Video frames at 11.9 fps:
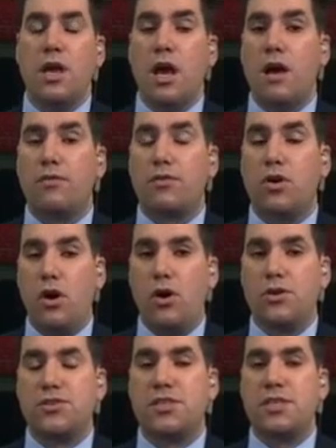Of
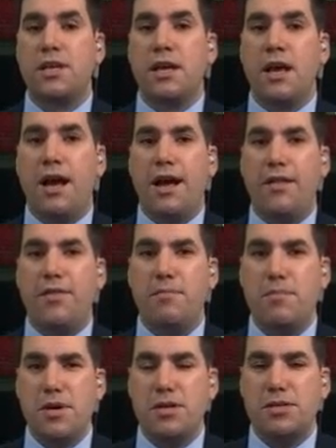course. The
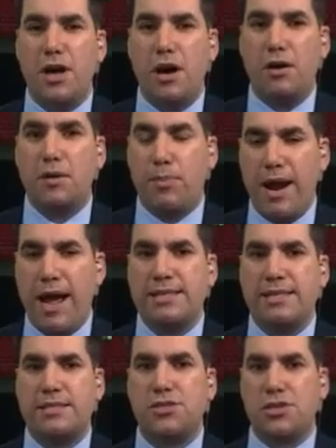Murdoch
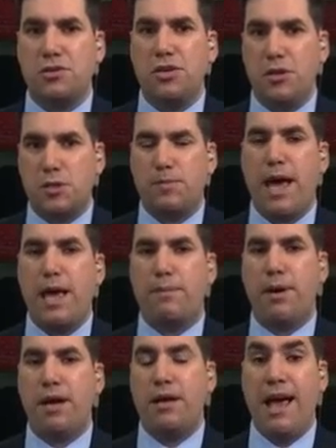press, the Sun
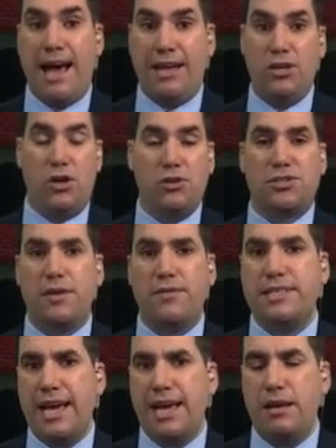newspaper and also the
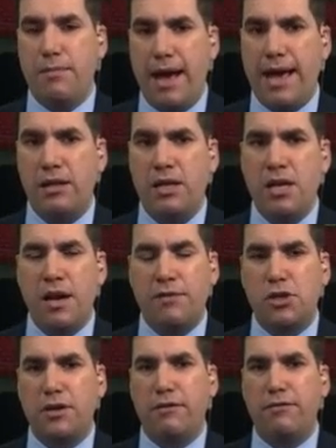Daily Mail have
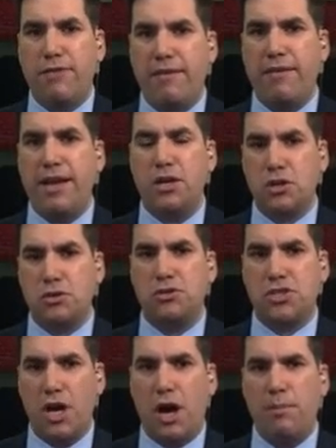done a very good
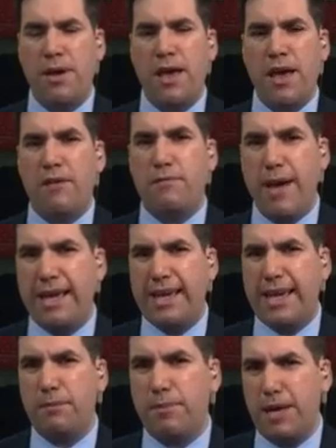job of
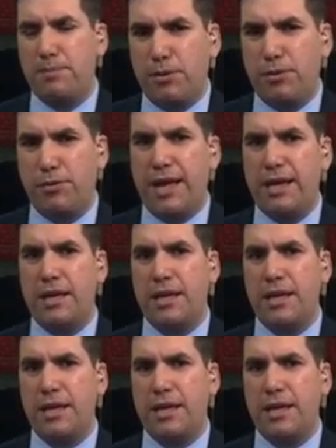making people think